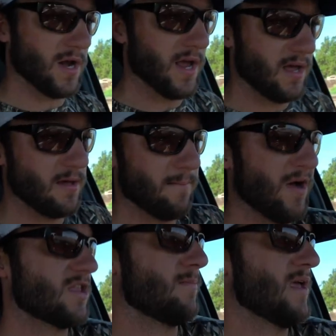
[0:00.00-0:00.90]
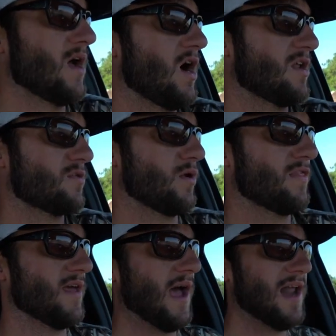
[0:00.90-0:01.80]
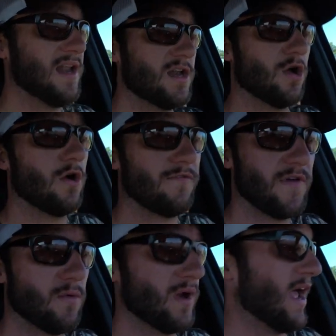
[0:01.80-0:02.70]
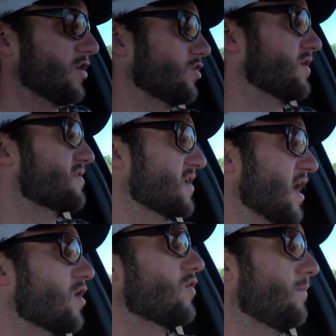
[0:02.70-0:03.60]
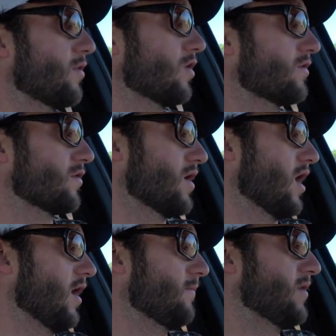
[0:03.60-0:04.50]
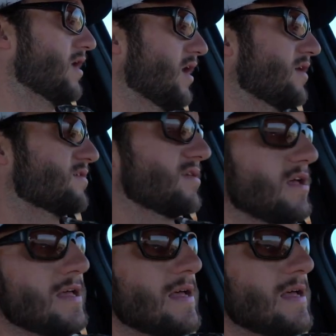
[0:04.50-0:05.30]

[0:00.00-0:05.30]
it, but to be honest with you, I didn't know if it would actually scare the birds or not, because